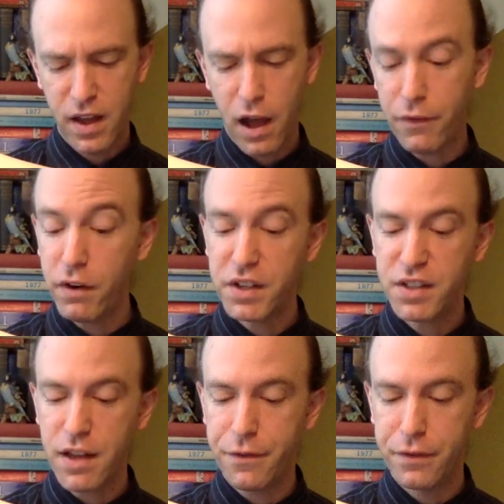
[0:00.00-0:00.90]
How very
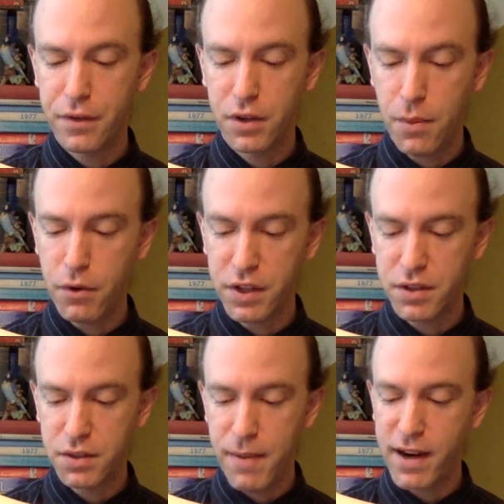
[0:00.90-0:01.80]
safe,
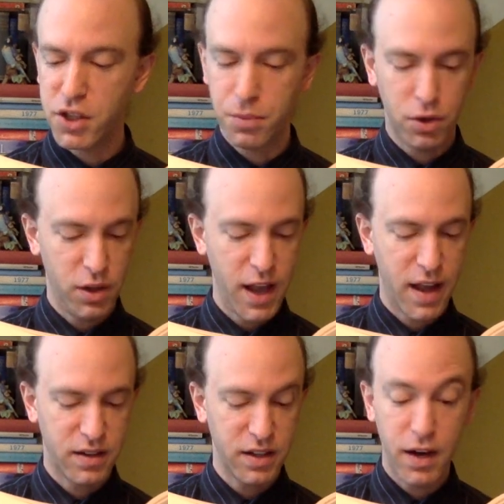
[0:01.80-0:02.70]
commodious, manageable,
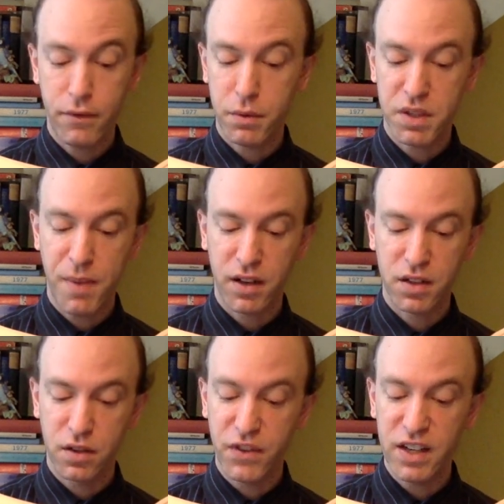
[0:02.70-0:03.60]
and in every
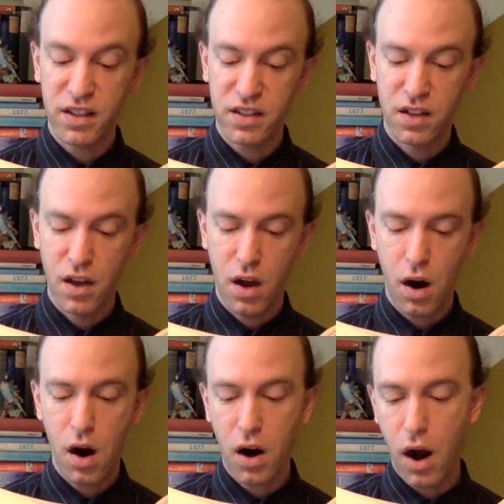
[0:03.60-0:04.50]
respect convenient,
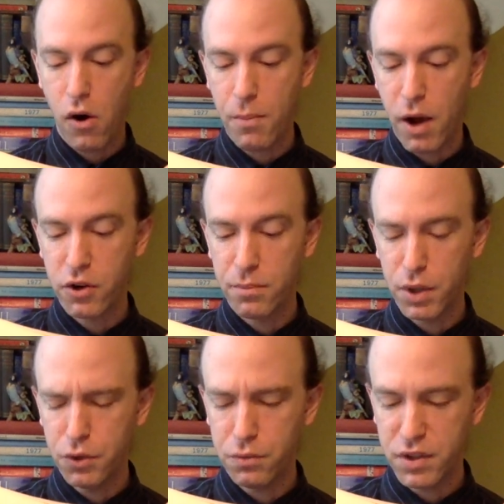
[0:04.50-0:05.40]
are our modern
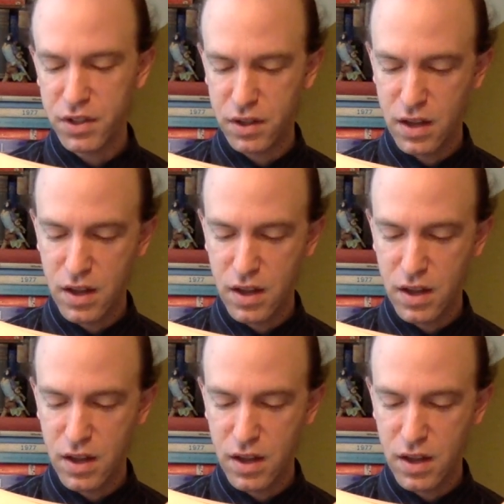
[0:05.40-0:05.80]
balloons.